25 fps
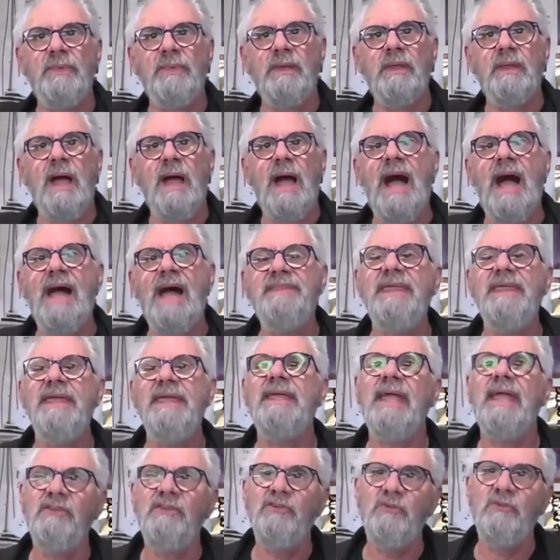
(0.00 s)
I think
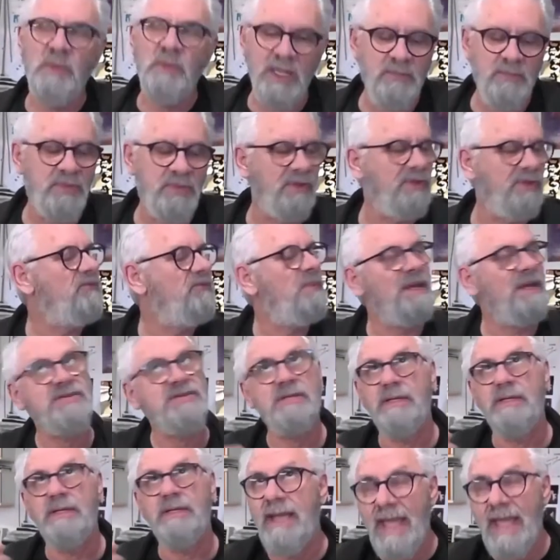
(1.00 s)
as people,
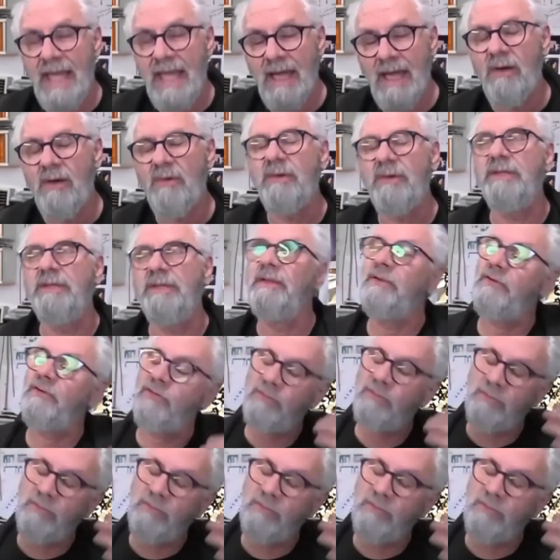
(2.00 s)
especially now in this,